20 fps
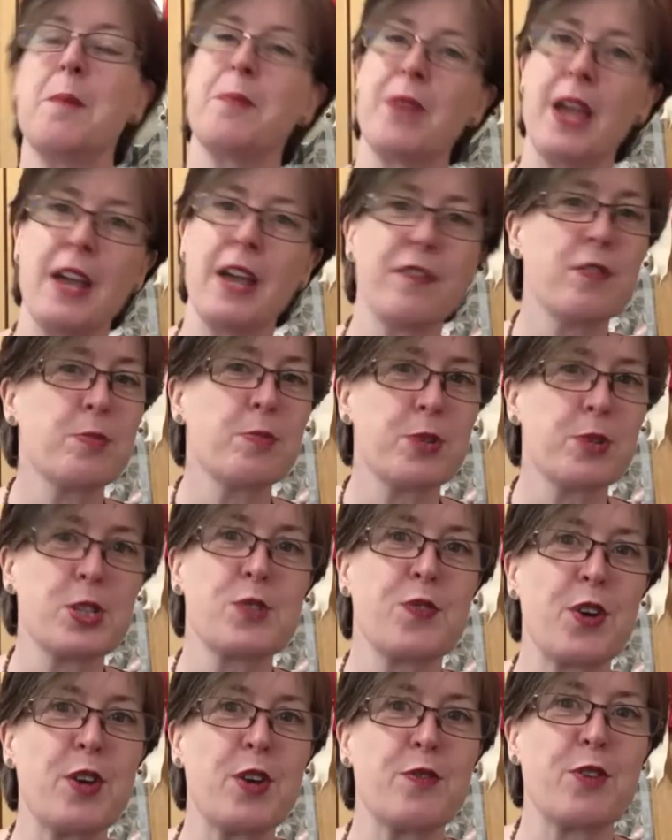Everybody's
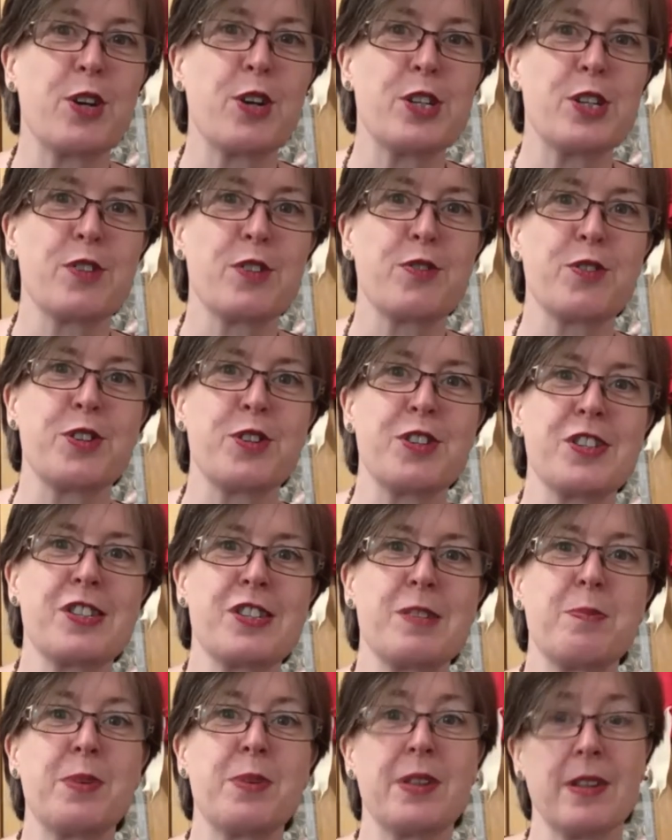very, very different,
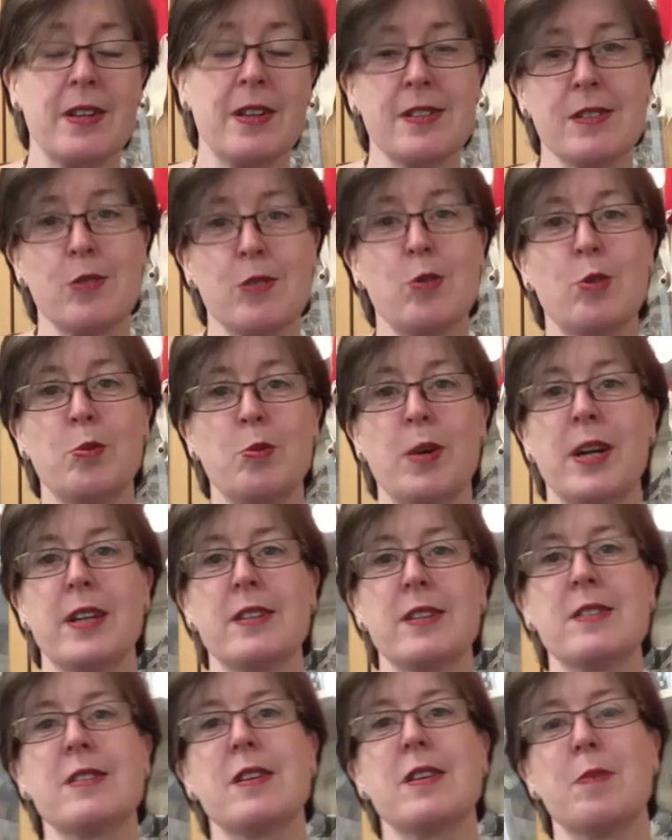but there's
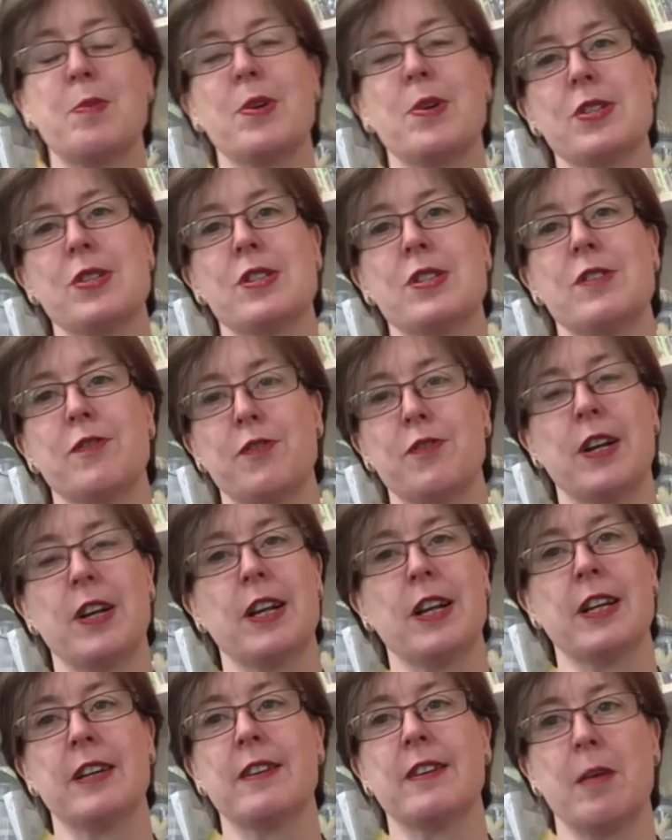always a positive
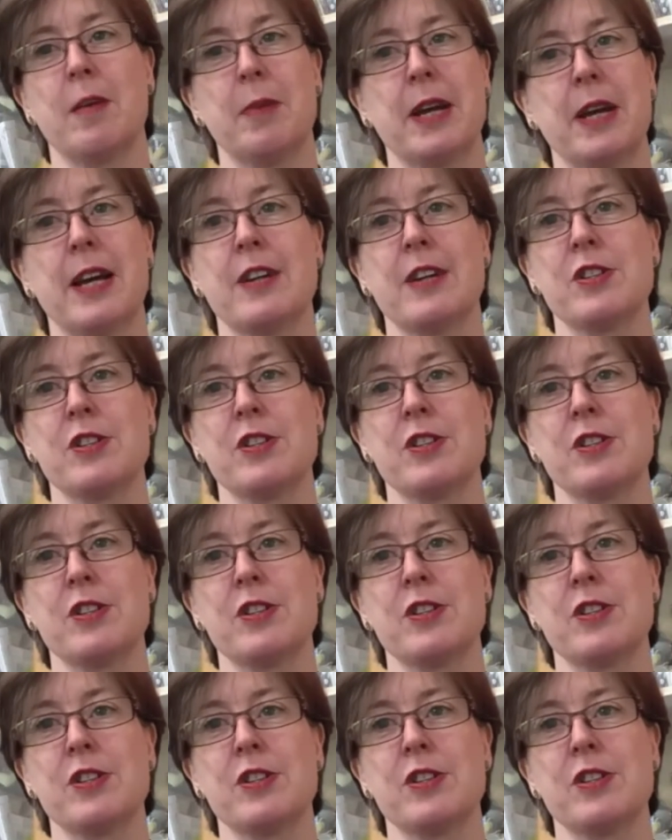feeling coming out of